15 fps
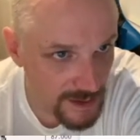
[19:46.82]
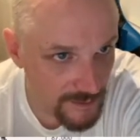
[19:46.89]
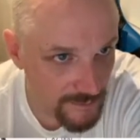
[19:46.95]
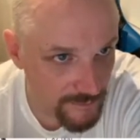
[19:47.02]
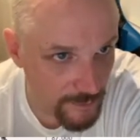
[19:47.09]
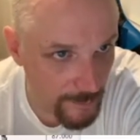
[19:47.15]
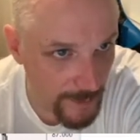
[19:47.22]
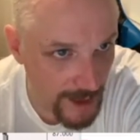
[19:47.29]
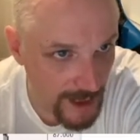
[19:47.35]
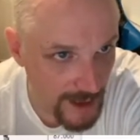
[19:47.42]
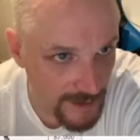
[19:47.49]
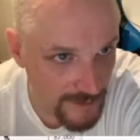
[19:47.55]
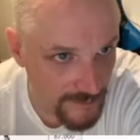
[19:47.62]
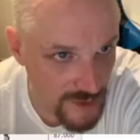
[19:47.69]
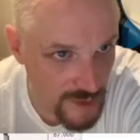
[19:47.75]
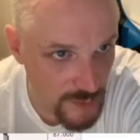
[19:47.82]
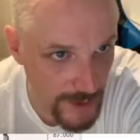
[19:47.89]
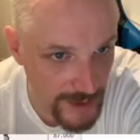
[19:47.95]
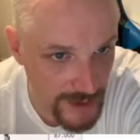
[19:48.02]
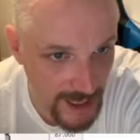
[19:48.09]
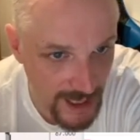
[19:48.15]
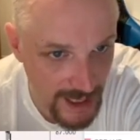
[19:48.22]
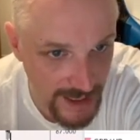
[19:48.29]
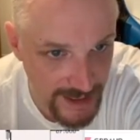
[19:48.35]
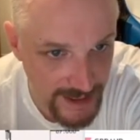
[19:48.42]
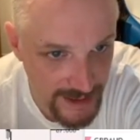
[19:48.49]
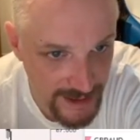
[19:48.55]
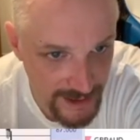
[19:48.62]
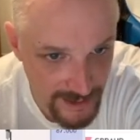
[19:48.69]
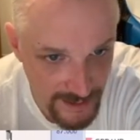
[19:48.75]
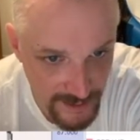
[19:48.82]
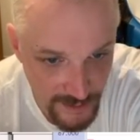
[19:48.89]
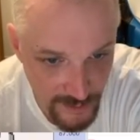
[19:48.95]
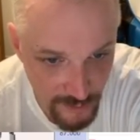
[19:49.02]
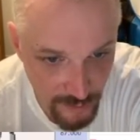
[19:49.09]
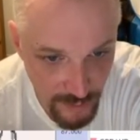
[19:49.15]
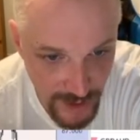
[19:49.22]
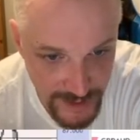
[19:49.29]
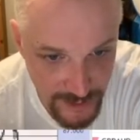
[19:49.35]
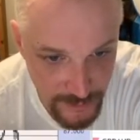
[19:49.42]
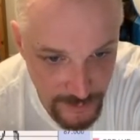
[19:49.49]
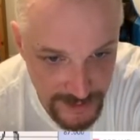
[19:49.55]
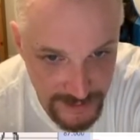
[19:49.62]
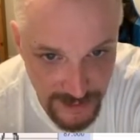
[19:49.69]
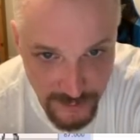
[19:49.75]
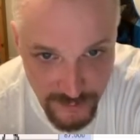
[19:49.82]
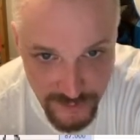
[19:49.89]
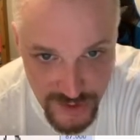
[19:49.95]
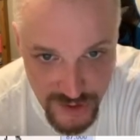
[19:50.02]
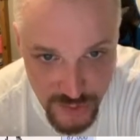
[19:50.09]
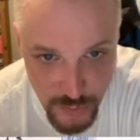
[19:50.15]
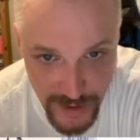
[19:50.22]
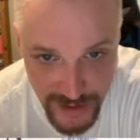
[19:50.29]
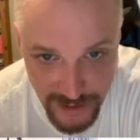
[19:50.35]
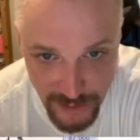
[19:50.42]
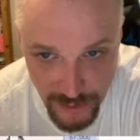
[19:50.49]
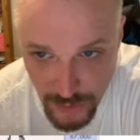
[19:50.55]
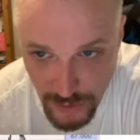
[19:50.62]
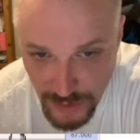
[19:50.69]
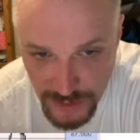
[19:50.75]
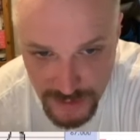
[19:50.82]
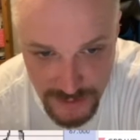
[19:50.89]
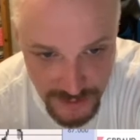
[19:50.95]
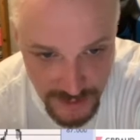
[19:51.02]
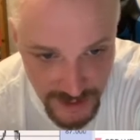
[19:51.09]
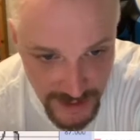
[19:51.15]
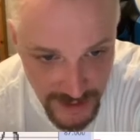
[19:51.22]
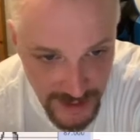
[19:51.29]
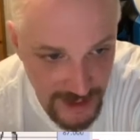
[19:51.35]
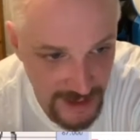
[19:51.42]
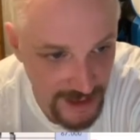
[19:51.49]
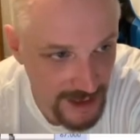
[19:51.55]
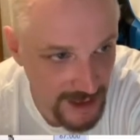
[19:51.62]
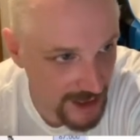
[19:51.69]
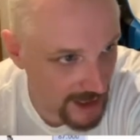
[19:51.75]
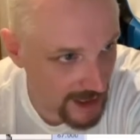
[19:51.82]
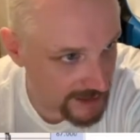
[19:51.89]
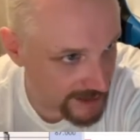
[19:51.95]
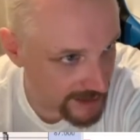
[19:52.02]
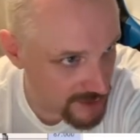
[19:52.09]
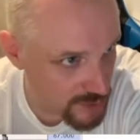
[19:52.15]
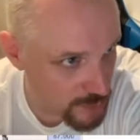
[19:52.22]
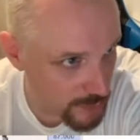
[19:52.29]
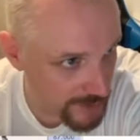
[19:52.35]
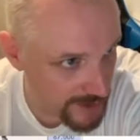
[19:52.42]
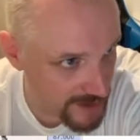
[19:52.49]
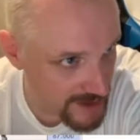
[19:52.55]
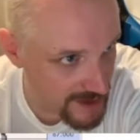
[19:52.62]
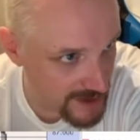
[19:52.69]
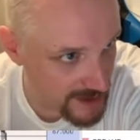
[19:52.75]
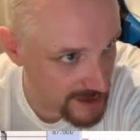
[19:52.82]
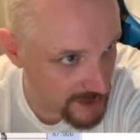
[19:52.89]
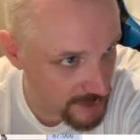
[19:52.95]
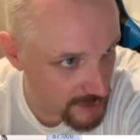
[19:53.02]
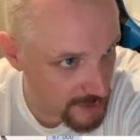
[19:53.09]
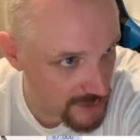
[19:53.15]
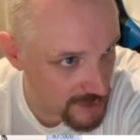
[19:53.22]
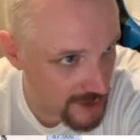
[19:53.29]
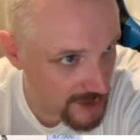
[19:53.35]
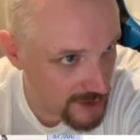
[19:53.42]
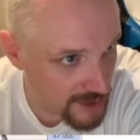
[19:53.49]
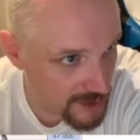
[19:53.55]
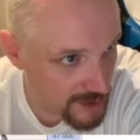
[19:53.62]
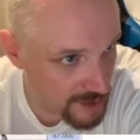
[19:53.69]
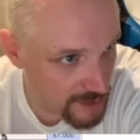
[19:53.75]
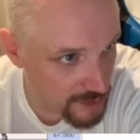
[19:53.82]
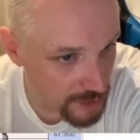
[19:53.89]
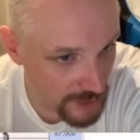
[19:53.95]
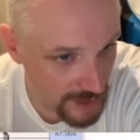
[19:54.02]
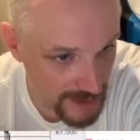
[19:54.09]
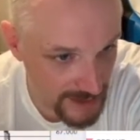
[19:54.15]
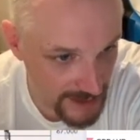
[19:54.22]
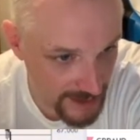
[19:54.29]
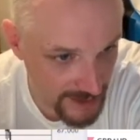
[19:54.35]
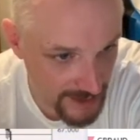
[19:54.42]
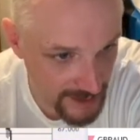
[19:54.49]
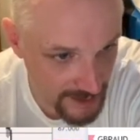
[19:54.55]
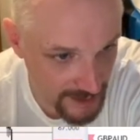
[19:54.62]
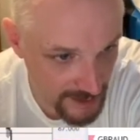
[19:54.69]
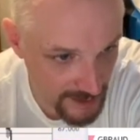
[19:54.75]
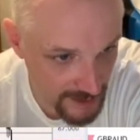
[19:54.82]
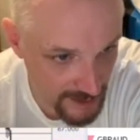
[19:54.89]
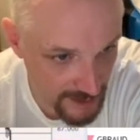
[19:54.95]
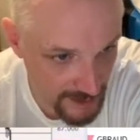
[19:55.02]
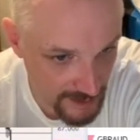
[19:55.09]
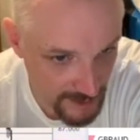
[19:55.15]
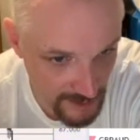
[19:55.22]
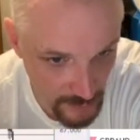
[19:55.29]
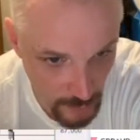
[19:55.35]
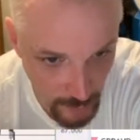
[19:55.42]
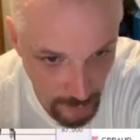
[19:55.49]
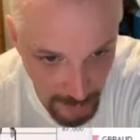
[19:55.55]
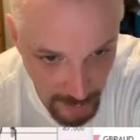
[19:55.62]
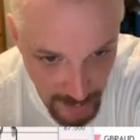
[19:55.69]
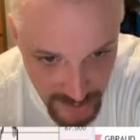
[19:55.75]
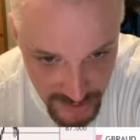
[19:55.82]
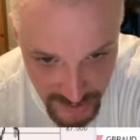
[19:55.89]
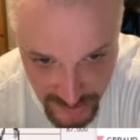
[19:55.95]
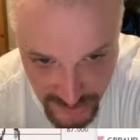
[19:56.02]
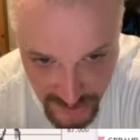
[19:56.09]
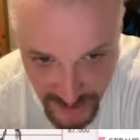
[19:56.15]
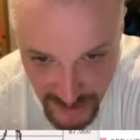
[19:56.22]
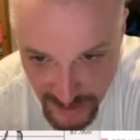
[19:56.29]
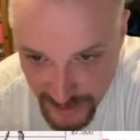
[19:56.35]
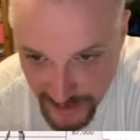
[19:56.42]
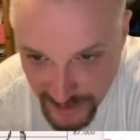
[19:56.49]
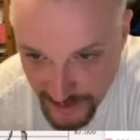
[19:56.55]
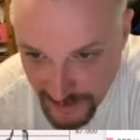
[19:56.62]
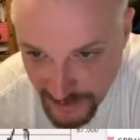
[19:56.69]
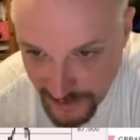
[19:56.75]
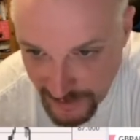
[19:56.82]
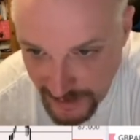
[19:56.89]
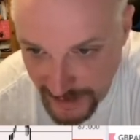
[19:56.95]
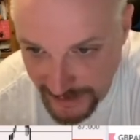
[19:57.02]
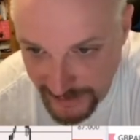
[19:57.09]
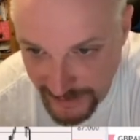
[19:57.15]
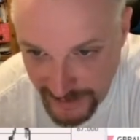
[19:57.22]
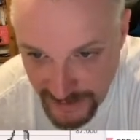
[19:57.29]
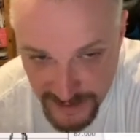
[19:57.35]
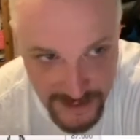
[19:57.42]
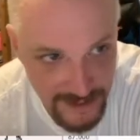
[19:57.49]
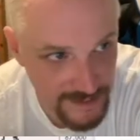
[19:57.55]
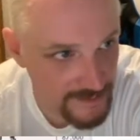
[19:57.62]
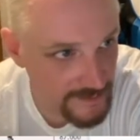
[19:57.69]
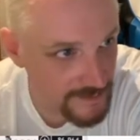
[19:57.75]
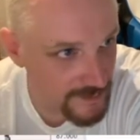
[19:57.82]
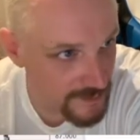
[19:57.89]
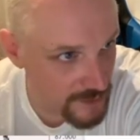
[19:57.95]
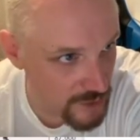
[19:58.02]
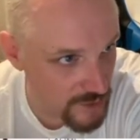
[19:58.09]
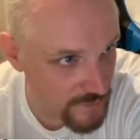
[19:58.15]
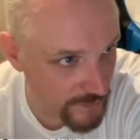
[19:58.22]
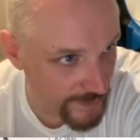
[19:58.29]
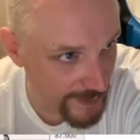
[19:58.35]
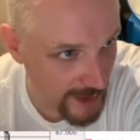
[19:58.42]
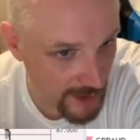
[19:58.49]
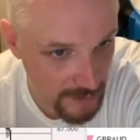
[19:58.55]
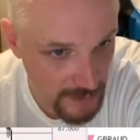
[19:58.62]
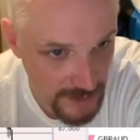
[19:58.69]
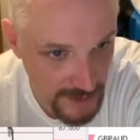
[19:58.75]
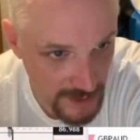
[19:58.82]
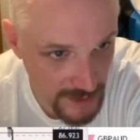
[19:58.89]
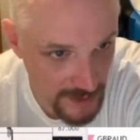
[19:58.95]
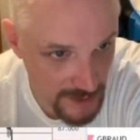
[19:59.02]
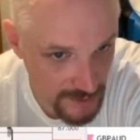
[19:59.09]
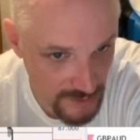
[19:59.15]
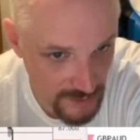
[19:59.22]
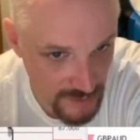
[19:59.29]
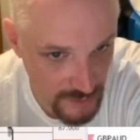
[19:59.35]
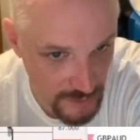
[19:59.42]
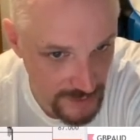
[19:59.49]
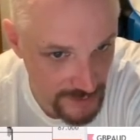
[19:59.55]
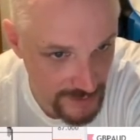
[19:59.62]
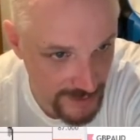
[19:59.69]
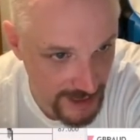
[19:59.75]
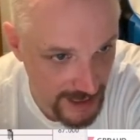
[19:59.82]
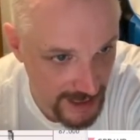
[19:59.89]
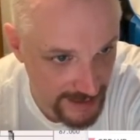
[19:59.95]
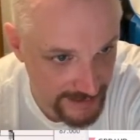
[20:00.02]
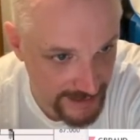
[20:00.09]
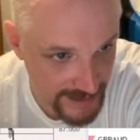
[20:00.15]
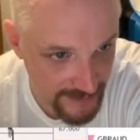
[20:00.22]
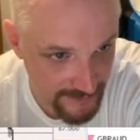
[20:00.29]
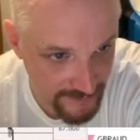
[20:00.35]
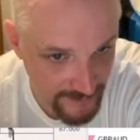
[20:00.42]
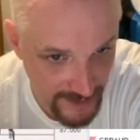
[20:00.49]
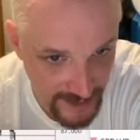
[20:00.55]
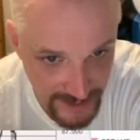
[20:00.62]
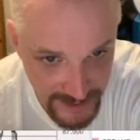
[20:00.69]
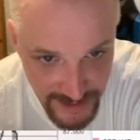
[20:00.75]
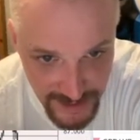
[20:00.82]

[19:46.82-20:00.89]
from a swing high right the way down to a swing low, okay? And I just want to see you color in your boxes like this, just for now. just so you can identify